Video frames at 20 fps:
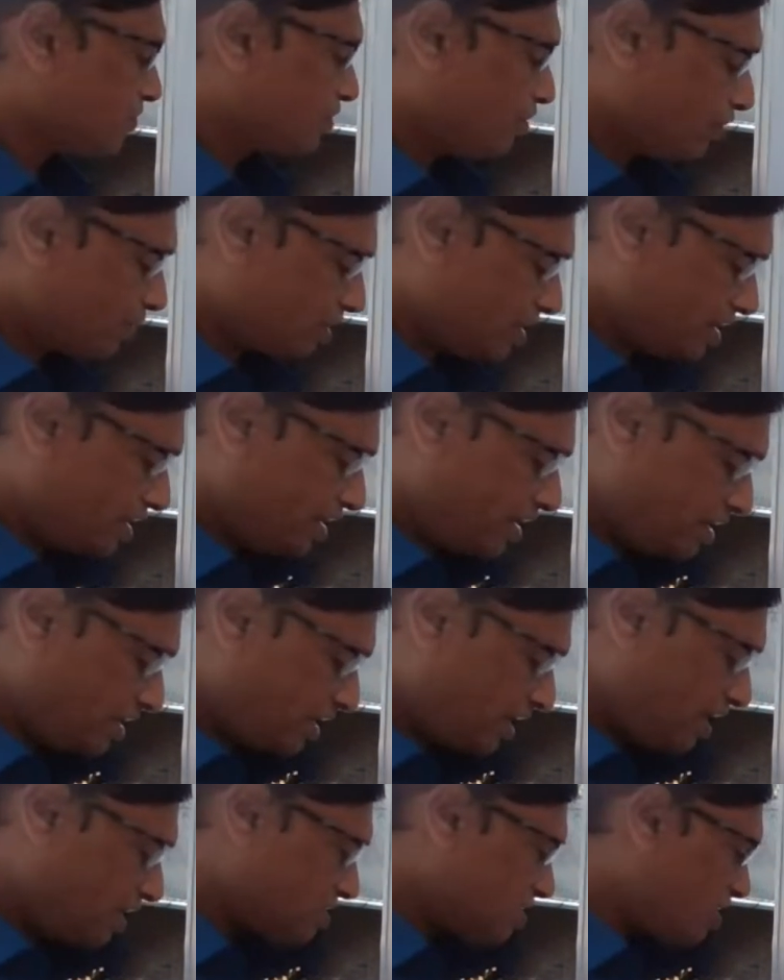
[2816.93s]
Okay, in
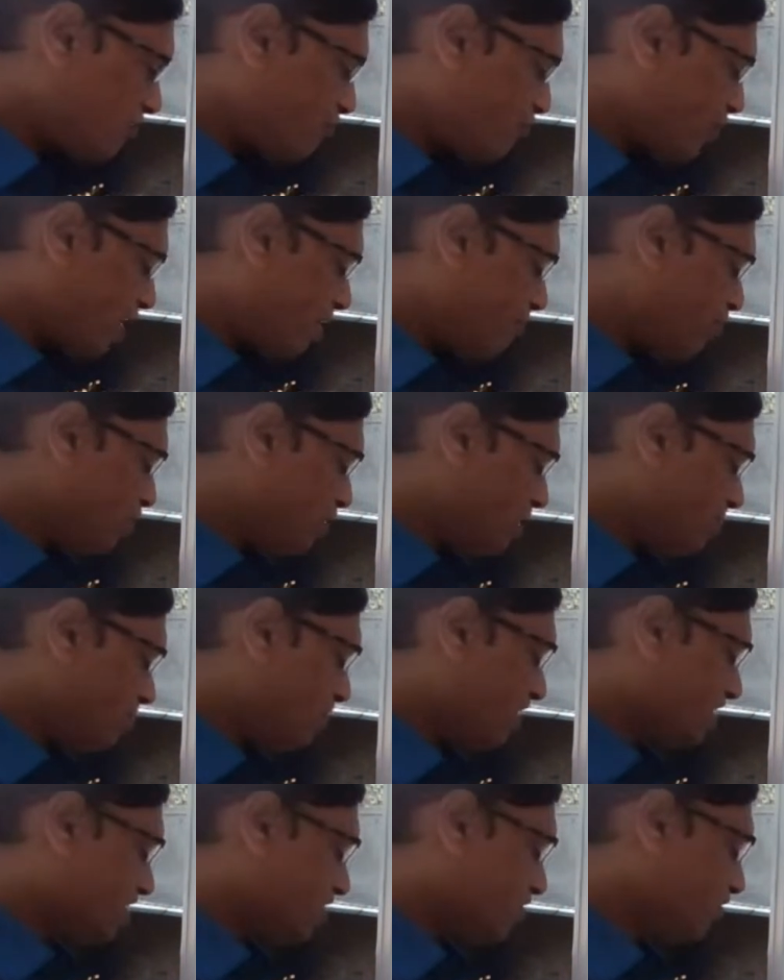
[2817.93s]
case of ammonia
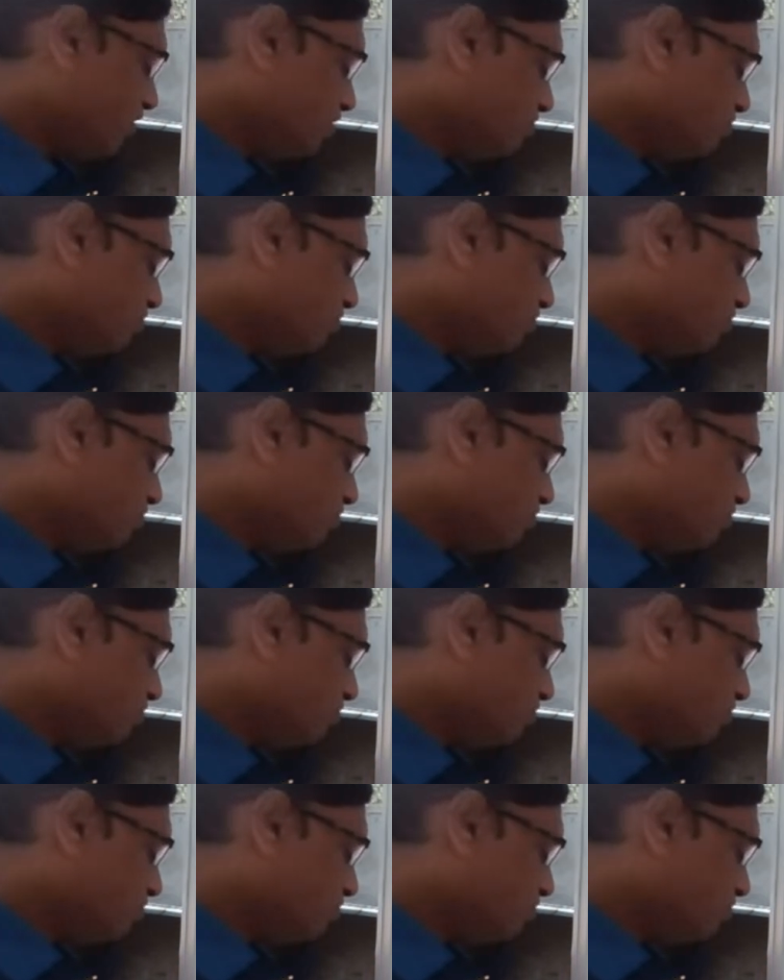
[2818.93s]
molecule